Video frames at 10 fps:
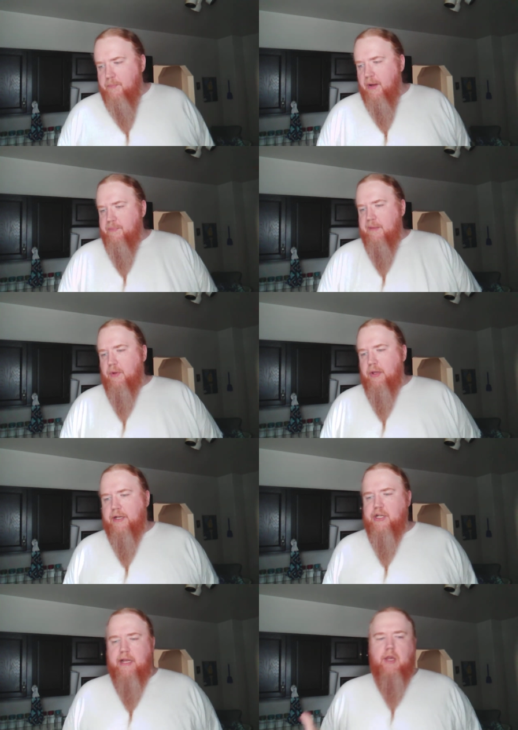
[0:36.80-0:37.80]
But people
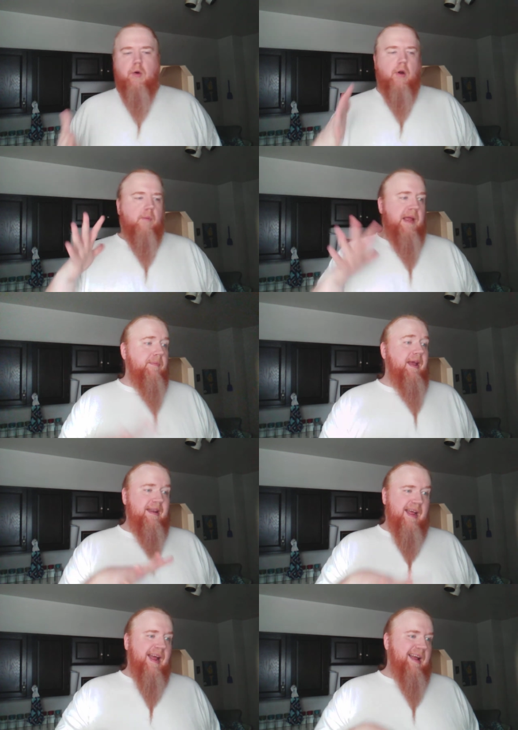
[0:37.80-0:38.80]
like Cenk Uygur,
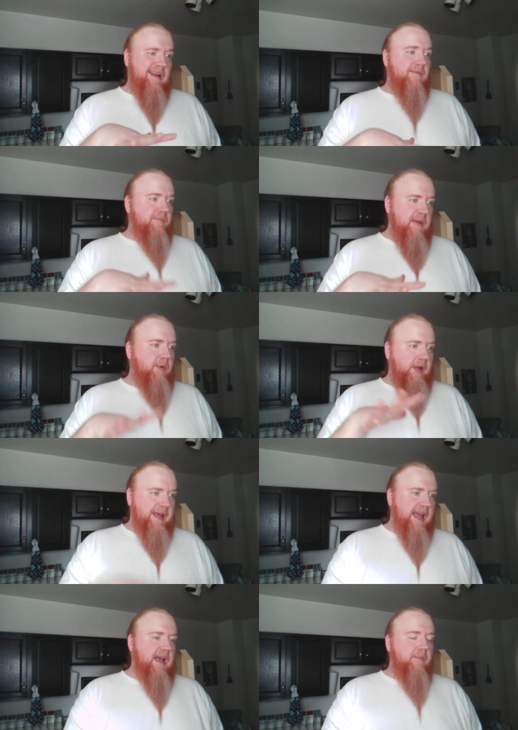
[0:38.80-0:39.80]
people, people
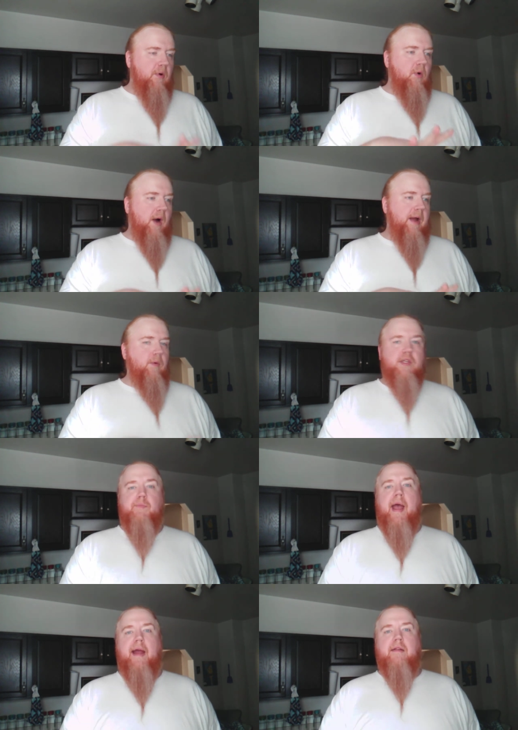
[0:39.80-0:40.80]
like him who I
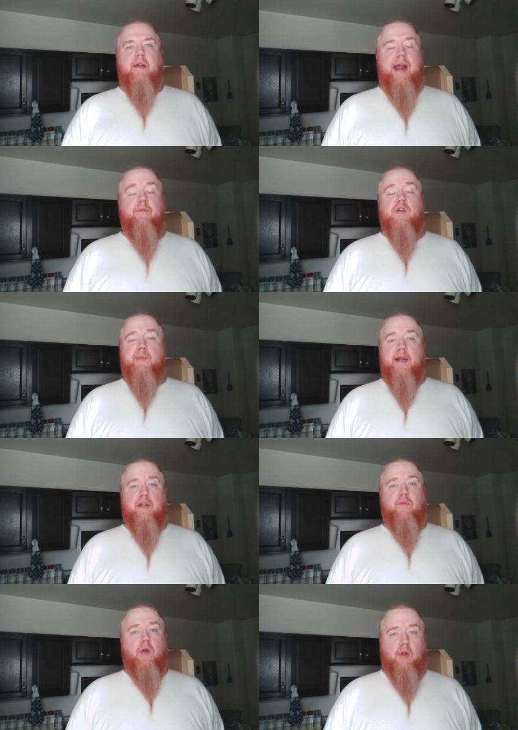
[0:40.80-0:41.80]
respect and have
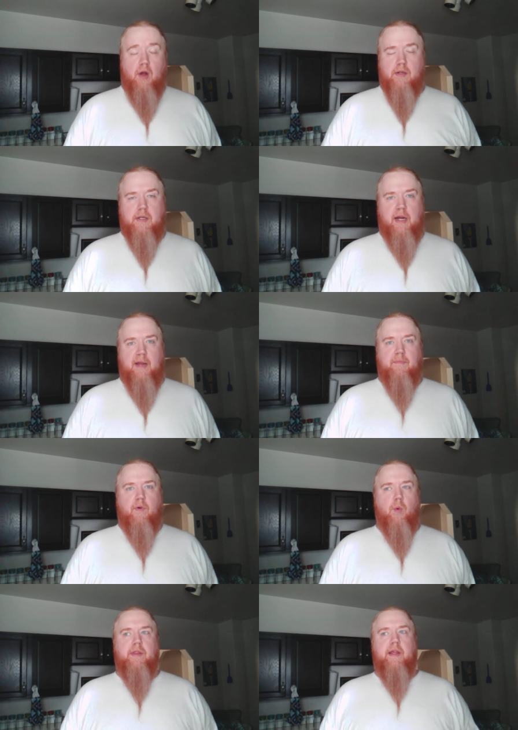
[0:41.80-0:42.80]
respected for a long time
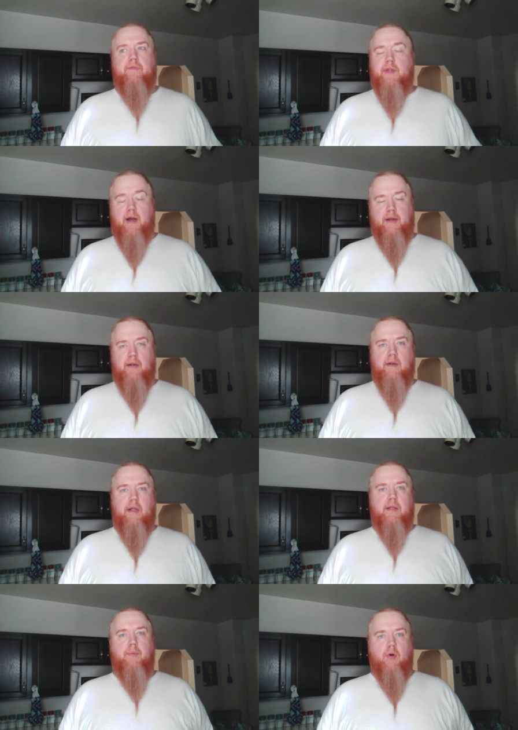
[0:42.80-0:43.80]
for what they've done
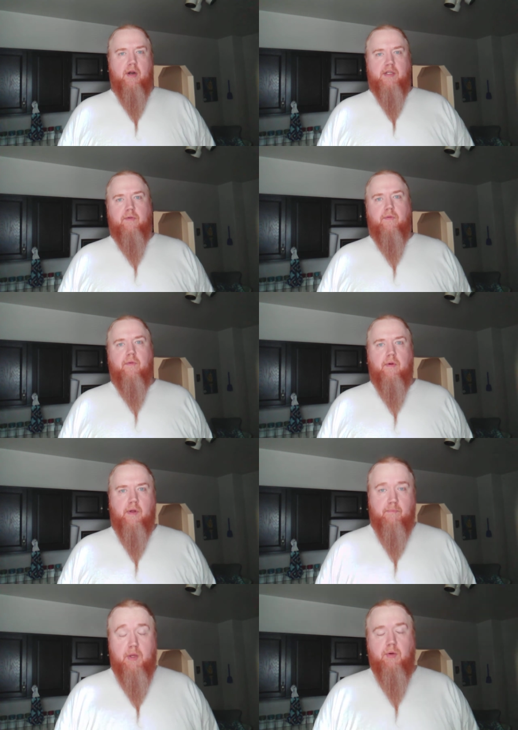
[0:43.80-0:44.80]
in the progressive
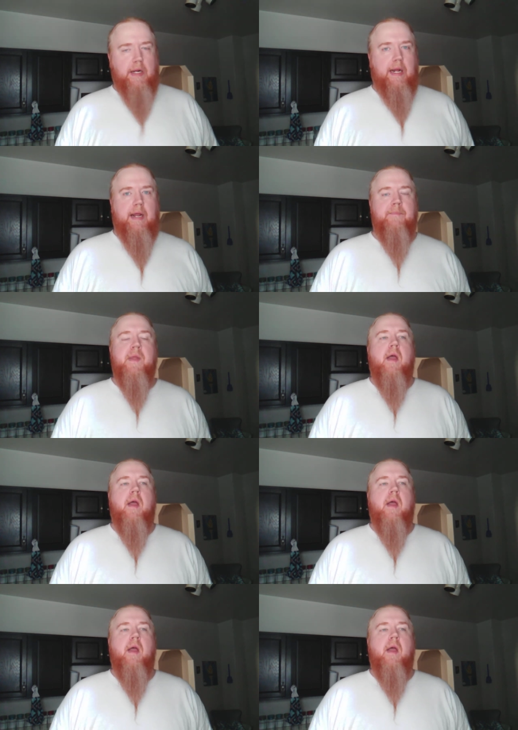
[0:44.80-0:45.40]
community,